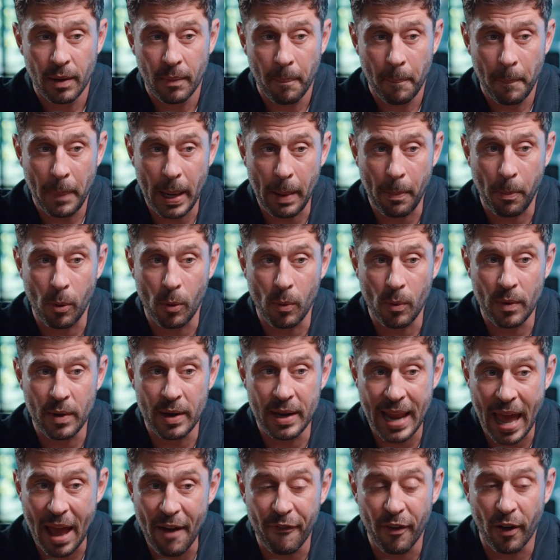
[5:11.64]
People
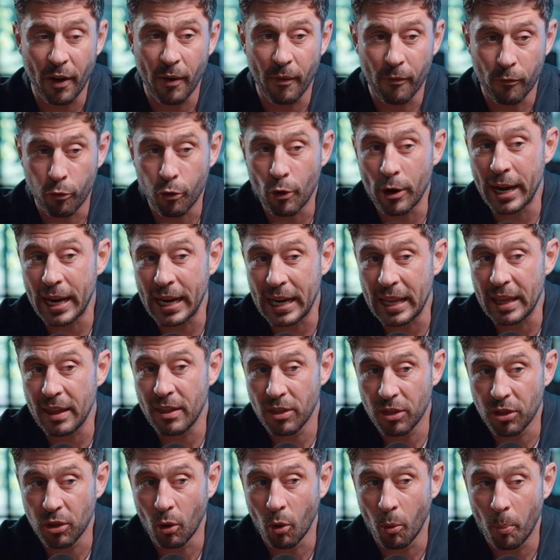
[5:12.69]
never really
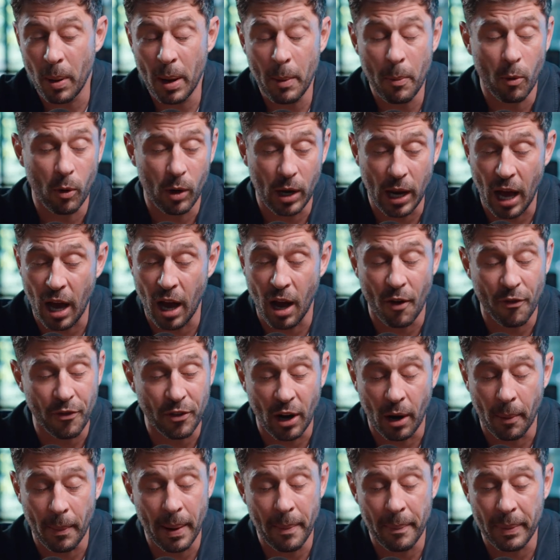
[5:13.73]
thought. People laughed. I
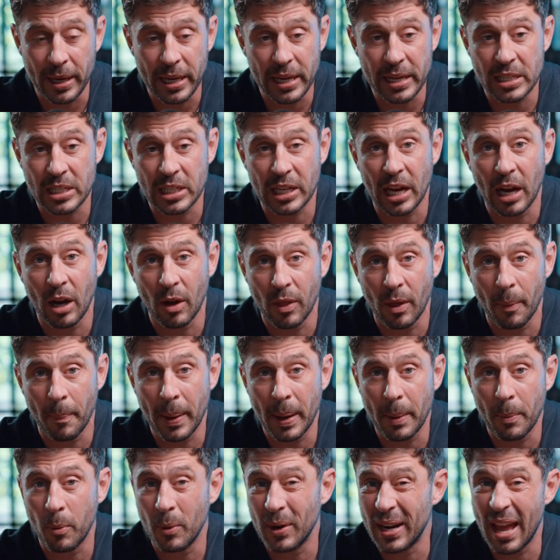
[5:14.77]
remember years ago that
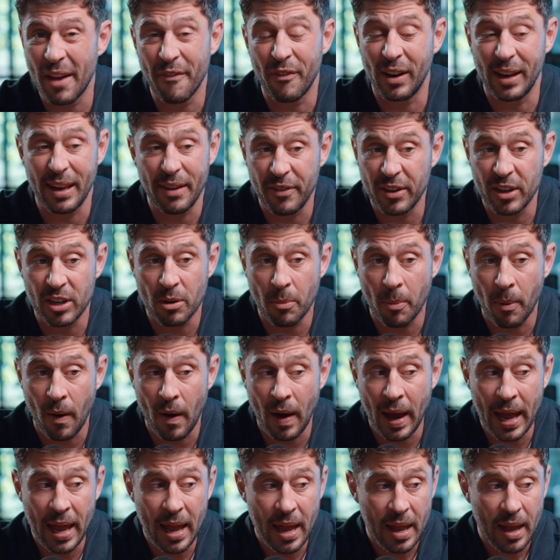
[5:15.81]
people would ever live in
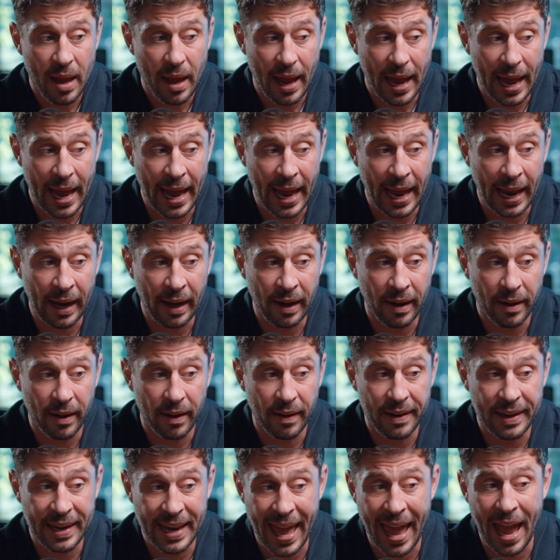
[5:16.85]
Dubai, and
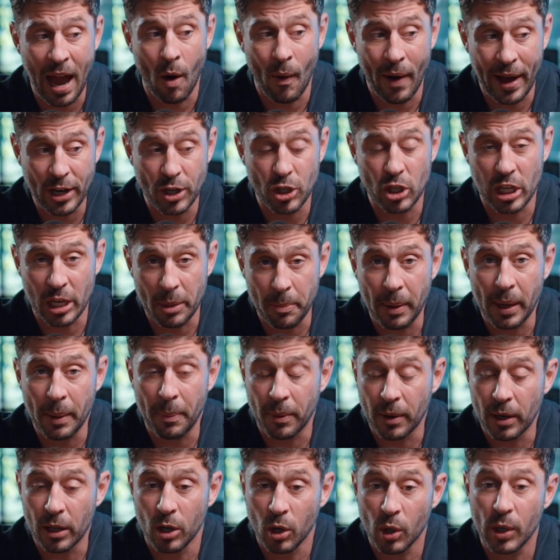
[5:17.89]
now actually
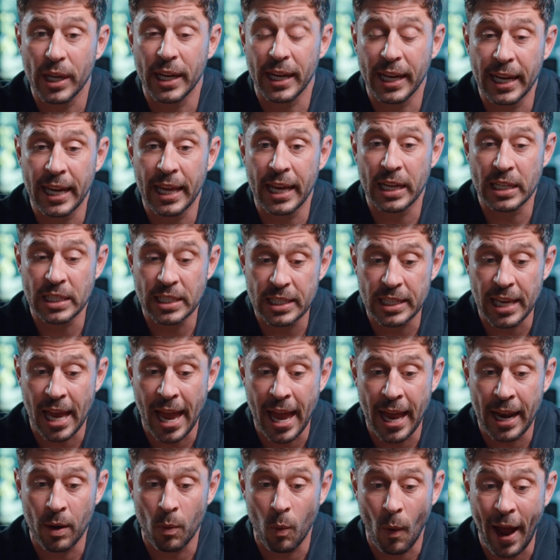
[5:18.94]
people are looking at it and
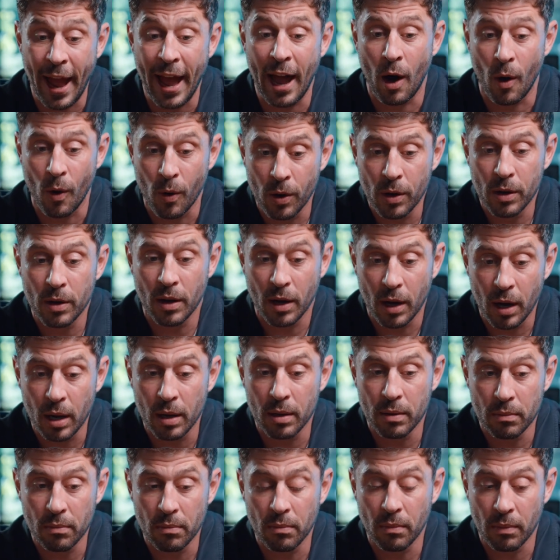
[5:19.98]
saying, "Wow,
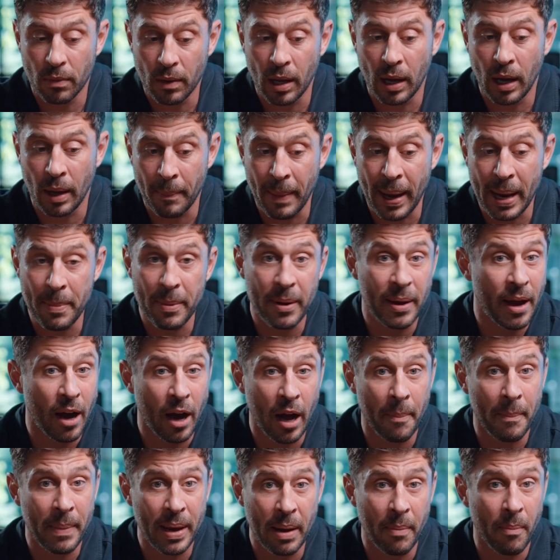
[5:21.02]
maybe
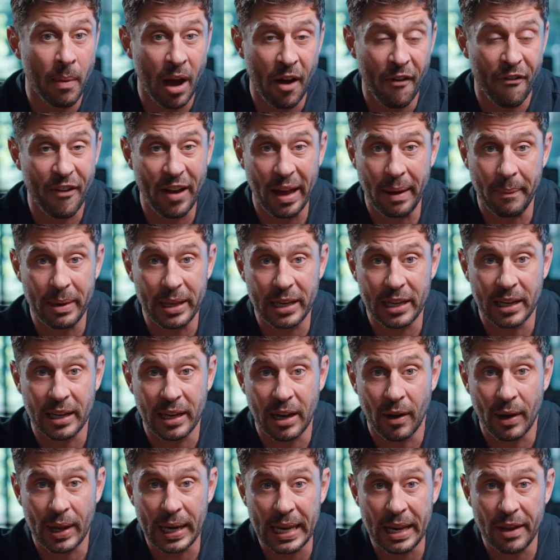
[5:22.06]
me and my family can
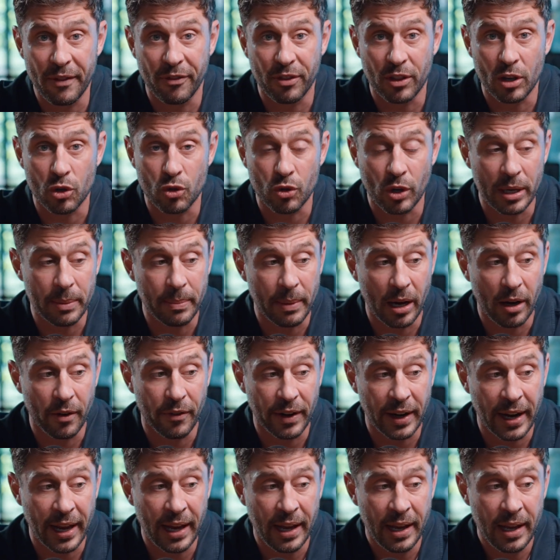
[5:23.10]
go and live the dream over
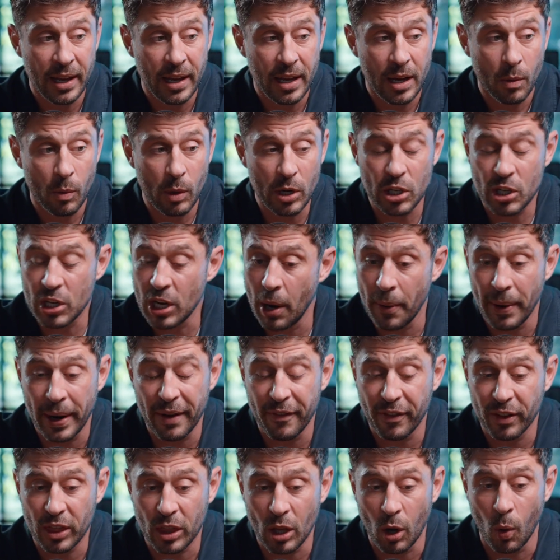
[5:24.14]
there," which no one
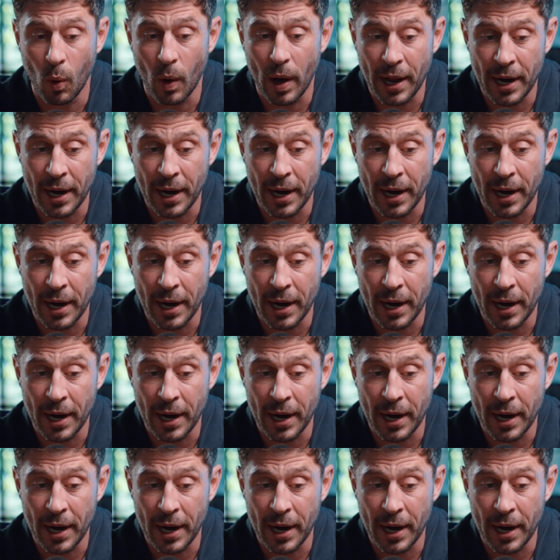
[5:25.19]
ever thought.